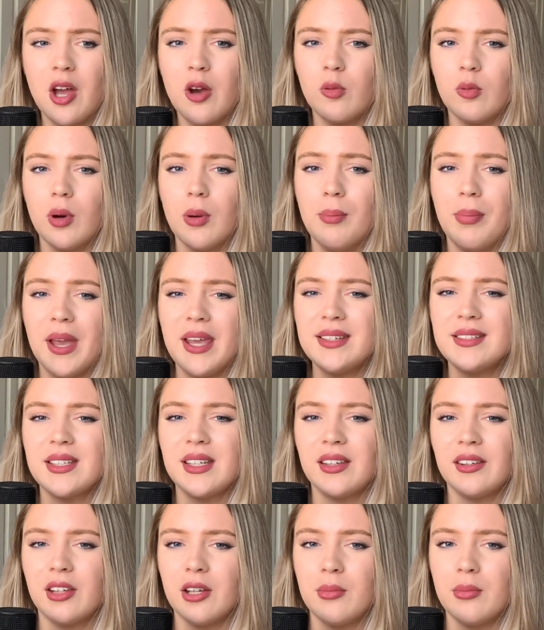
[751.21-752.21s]
we're
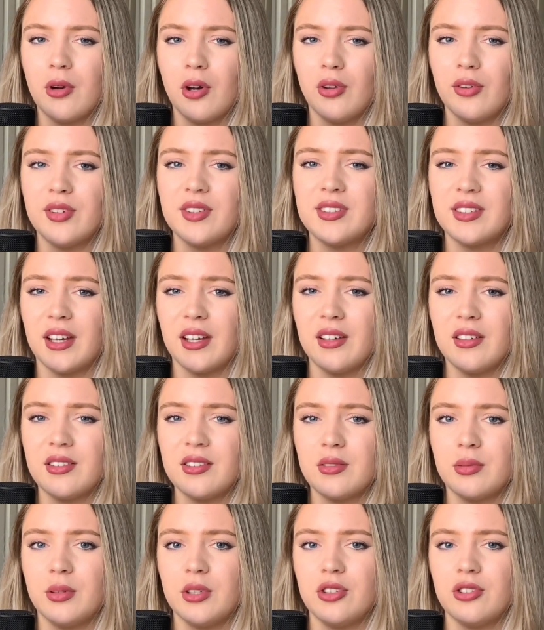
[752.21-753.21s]
basing them on
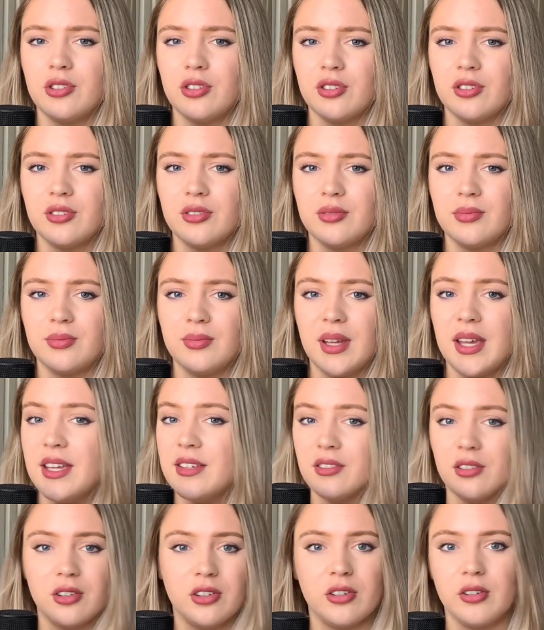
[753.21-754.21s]
science which just
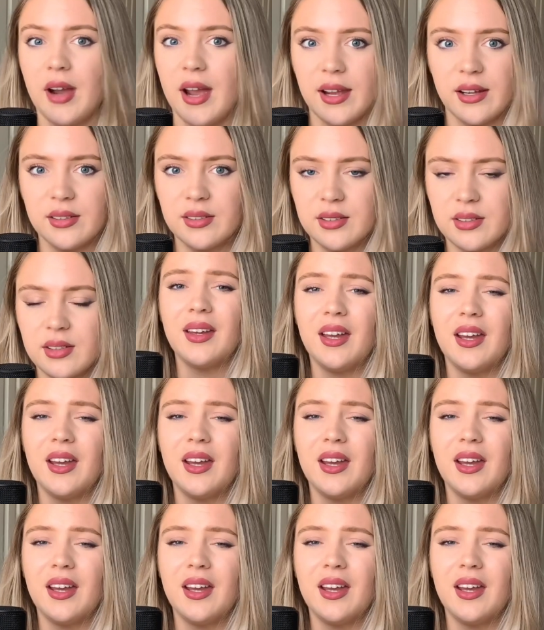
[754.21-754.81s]
isn't correct.